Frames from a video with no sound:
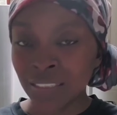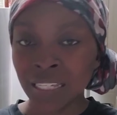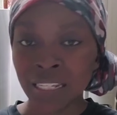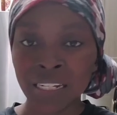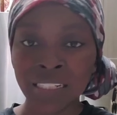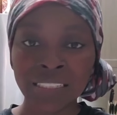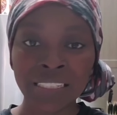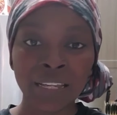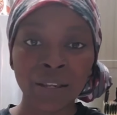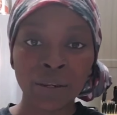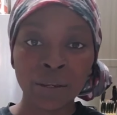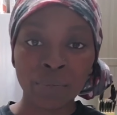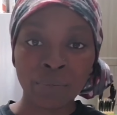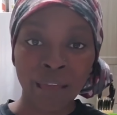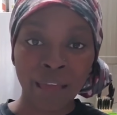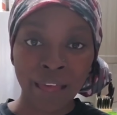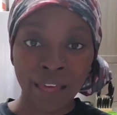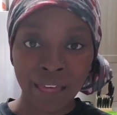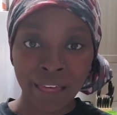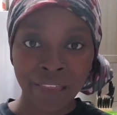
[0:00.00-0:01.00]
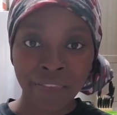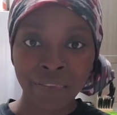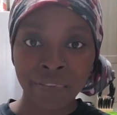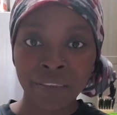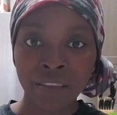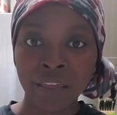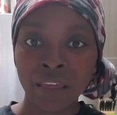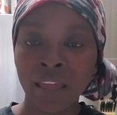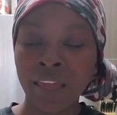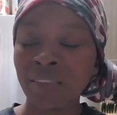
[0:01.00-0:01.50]
sanitary bag,
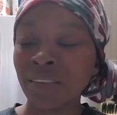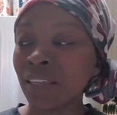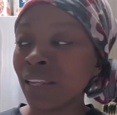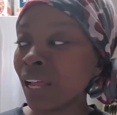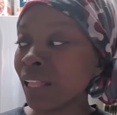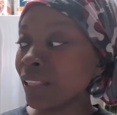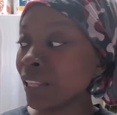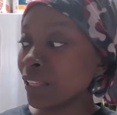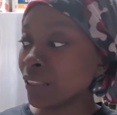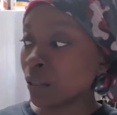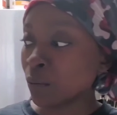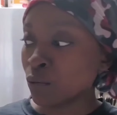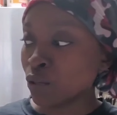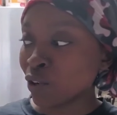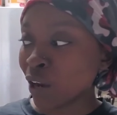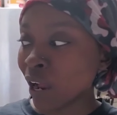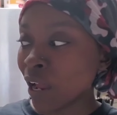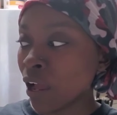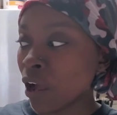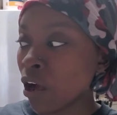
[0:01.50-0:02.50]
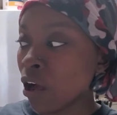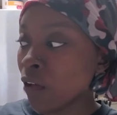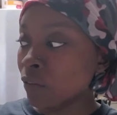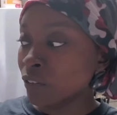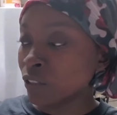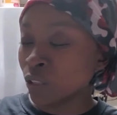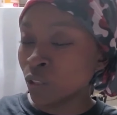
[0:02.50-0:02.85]
and then I let them dry off.